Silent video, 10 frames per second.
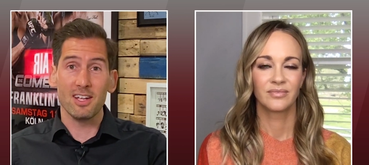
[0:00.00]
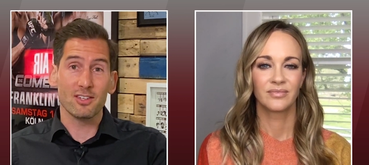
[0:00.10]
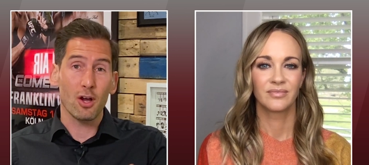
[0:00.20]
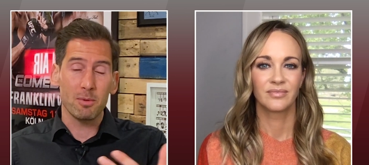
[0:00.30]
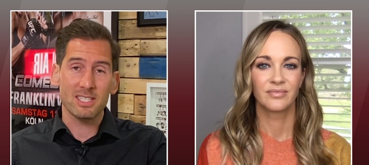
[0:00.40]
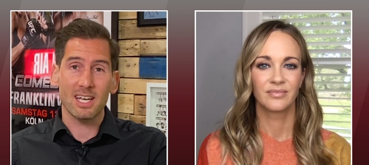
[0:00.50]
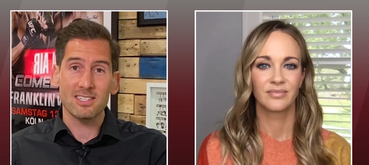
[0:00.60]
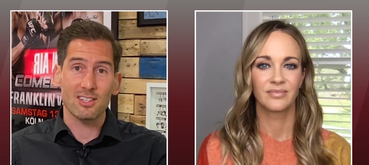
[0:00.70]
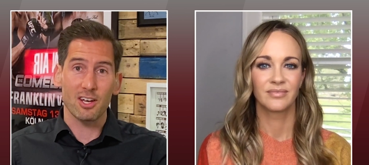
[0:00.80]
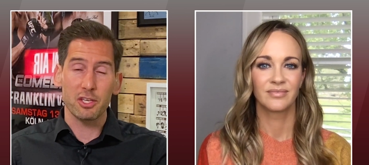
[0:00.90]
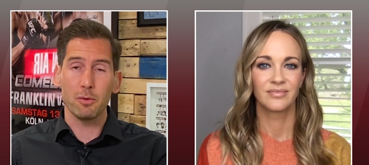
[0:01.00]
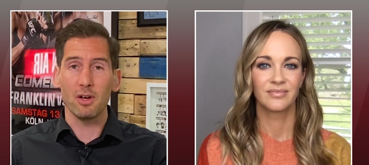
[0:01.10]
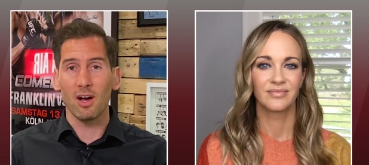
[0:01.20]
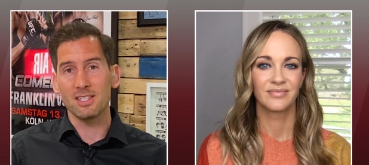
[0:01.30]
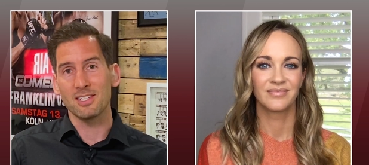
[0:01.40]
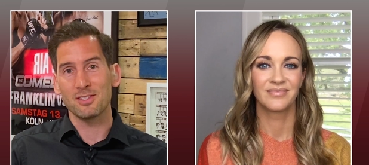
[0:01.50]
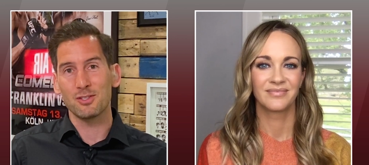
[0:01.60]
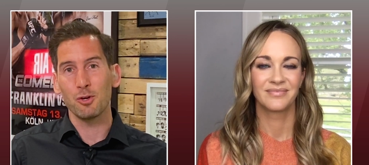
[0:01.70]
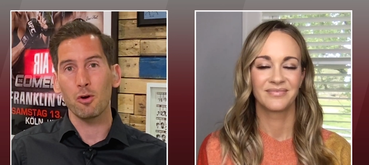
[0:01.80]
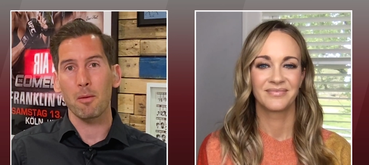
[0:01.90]
Speaker 1: and commentators like you and I to
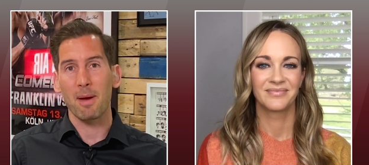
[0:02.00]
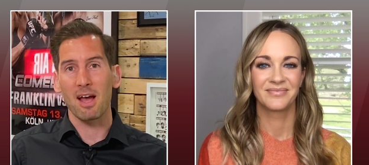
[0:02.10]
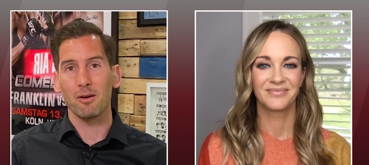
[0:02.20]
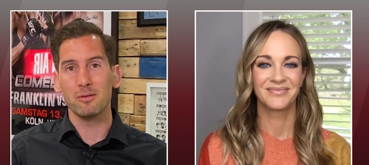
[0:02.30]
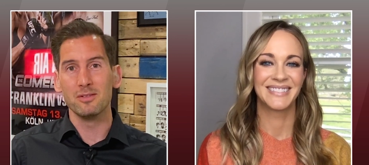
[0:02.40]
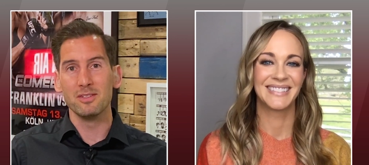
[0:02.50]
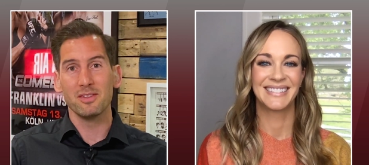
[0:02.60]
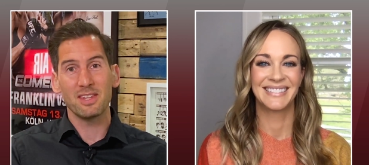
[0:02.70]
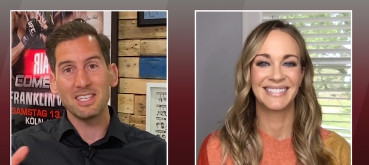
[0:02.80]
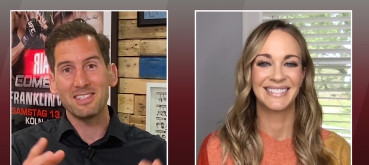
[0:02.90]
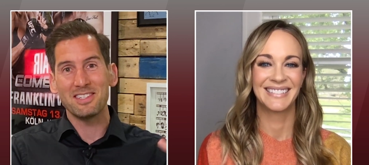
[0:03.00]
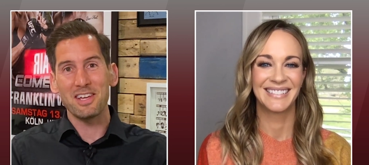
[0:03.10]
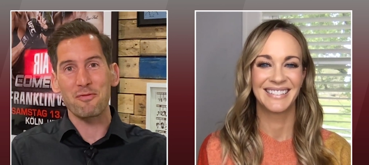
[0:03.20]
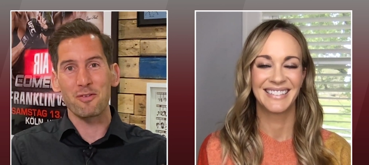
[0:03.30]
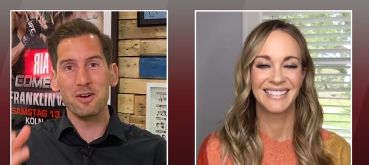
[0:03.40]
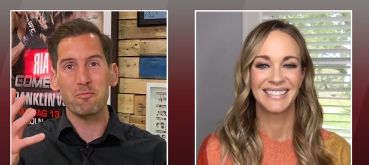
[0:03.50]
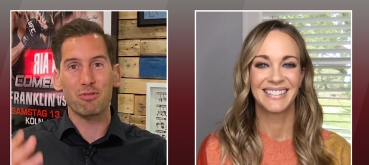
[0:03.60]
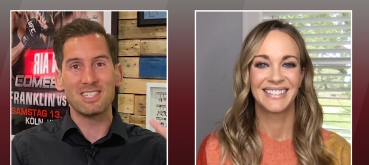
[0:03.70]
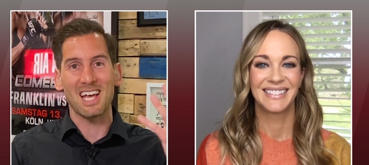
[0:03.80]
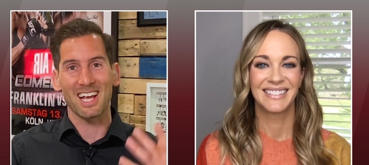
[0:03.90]
talk about these different
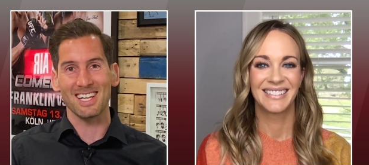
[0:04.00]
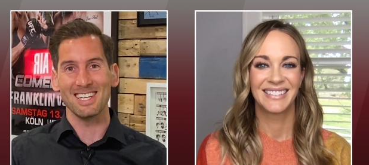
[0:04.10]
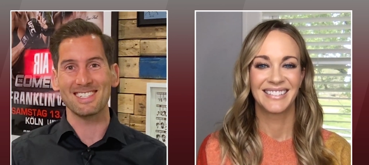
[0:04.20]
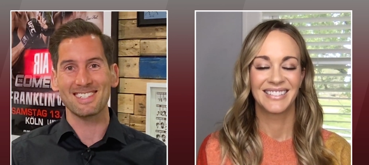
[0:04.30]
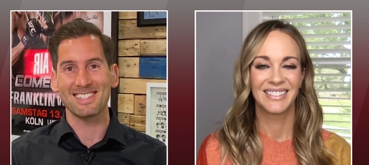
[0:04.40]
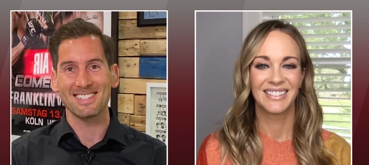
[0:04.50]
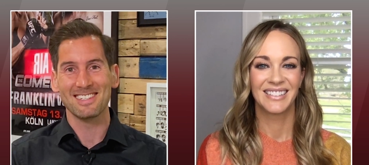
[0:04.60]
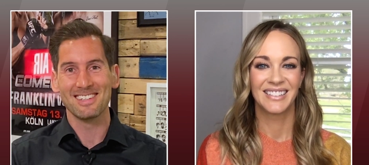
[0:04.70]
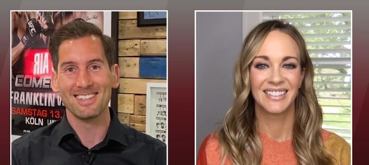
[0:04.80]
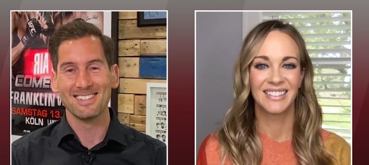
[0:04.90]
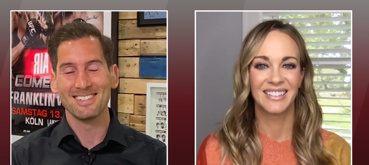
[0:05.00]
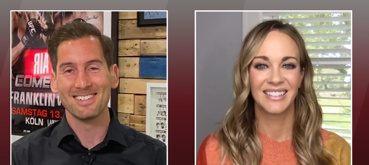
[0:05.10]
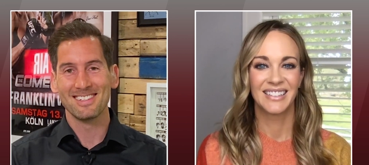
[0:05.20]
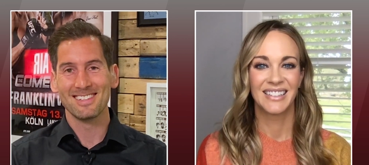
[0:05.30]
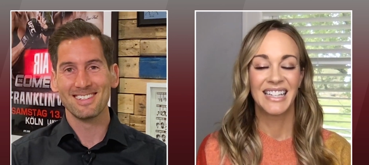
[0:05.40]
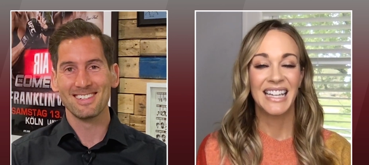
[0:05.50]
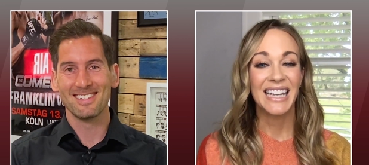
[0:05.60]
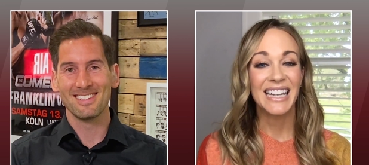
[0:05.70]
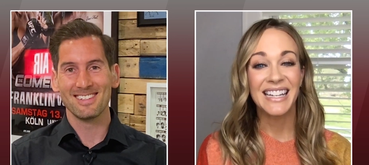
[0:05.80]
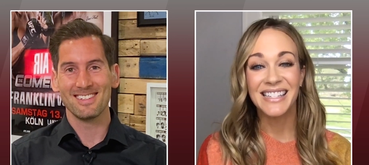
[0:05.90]
protagonists.
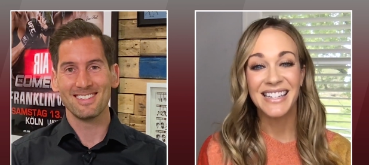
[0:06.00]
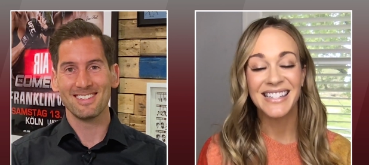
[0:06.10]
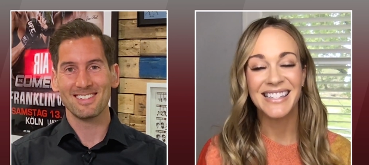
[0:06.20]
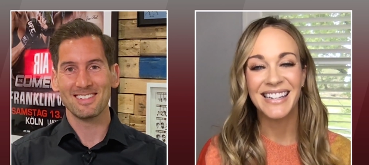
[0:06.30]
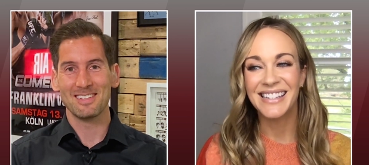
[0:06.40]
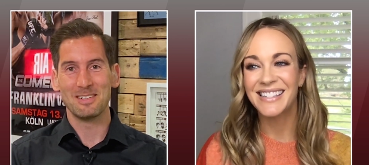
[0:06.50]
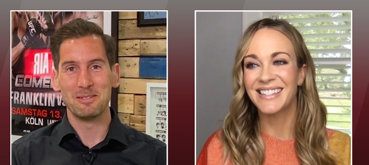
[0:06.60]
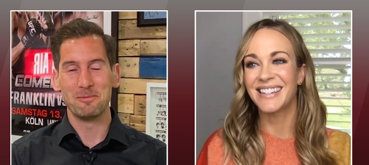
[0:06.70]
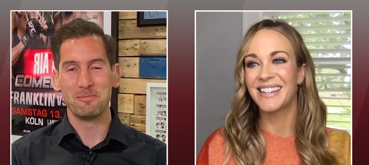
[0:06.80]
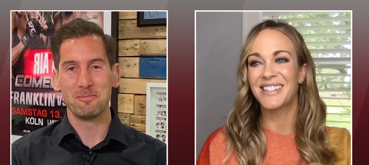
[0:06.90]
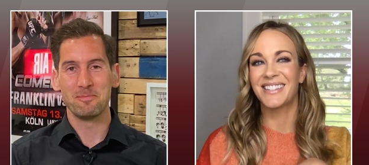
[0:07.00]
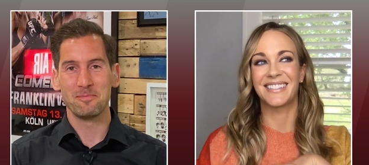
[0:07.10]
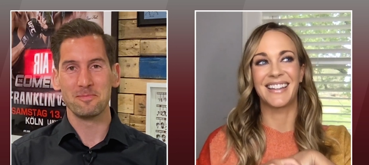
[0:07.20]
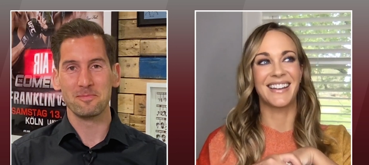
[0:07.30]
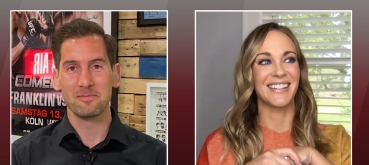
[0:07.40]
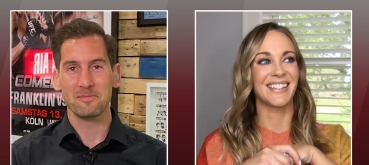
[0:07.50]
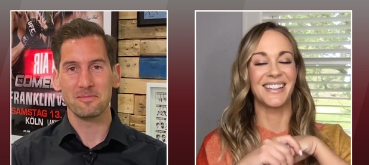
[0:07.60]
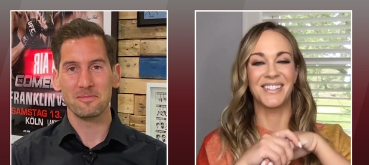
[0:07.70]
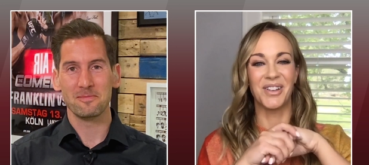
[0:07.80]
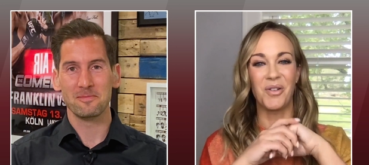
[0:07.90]
Speaker 2: It is. It's it's it's like I
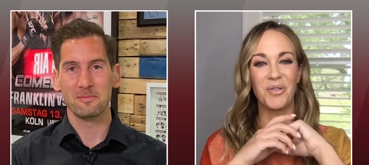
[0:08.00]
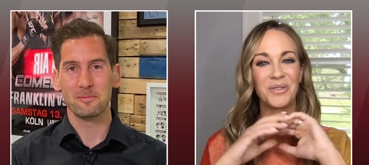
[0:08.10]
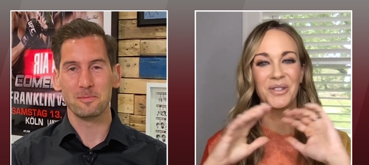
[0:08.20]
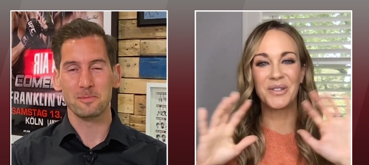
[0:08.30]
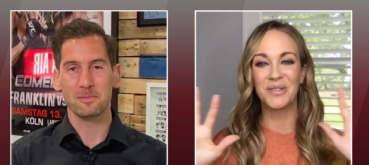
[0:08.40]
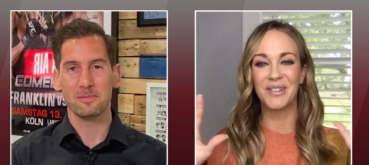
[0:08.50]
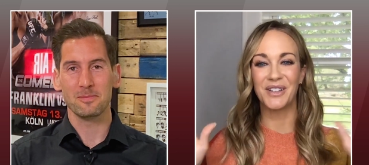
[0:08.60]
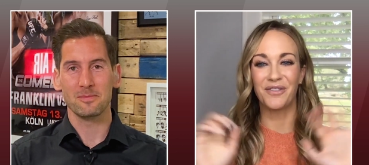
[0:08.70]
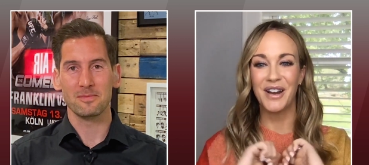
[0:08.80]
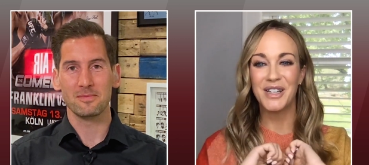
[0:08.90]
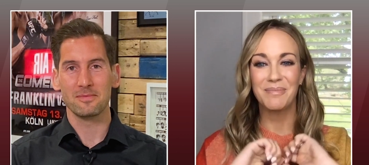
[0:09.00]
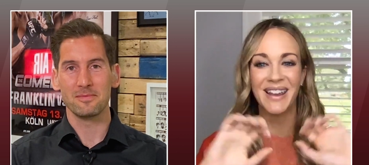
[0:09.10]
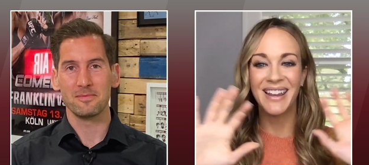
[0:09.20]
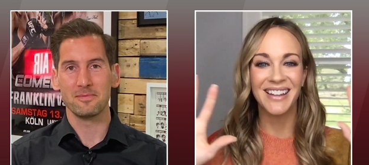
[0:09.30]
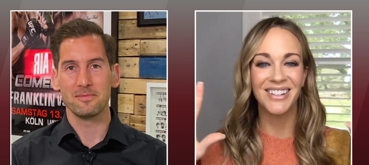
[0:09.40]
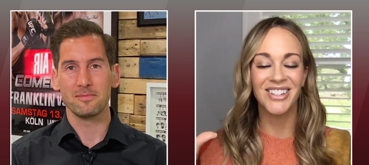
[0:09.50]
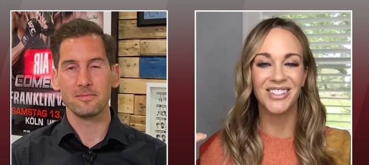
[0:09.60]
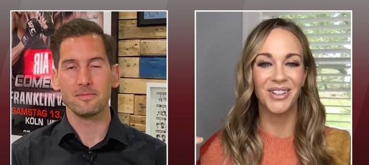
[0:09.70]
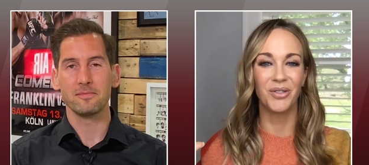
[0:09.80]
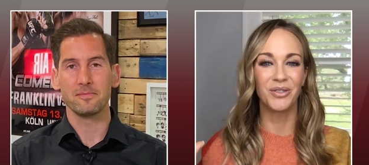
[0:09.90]
said, it's a whole new, it's a fresh
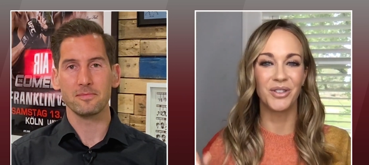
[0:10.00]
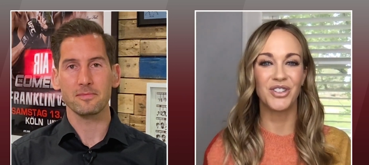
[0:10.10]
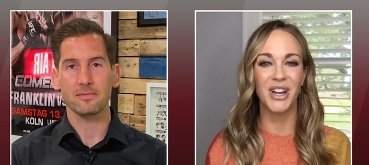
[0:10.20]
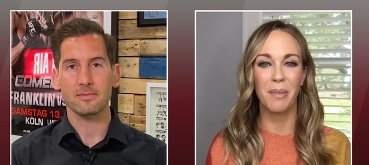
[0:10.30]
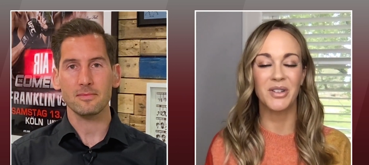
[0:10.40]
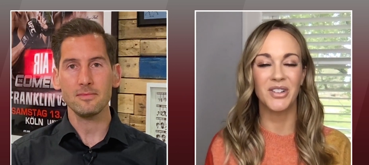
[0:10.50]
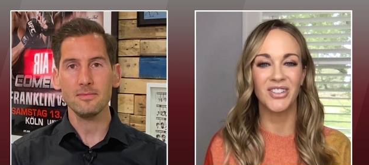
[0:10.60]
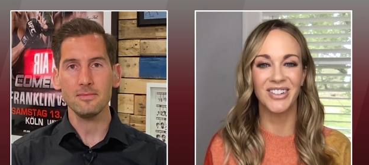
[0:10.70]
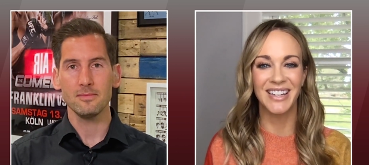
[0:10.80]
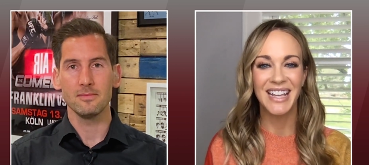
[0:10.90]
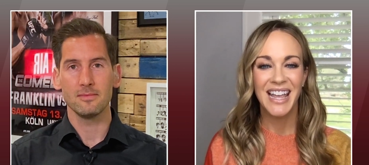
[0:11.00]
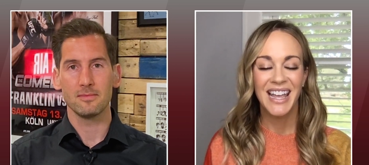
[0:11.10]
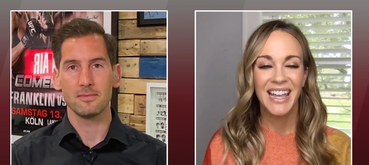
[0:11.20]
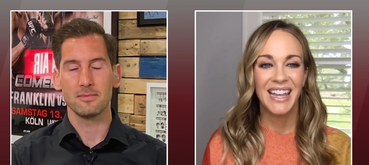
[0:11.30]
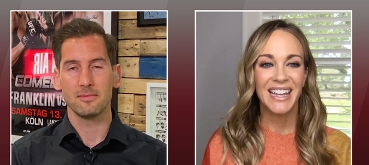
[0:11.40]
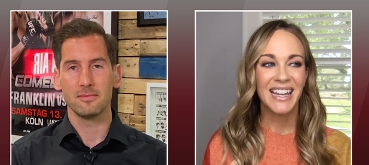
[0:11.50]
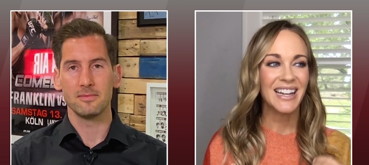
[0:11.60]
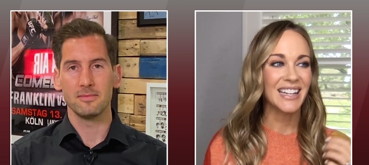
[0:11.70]
page, it's a whole new chapter and it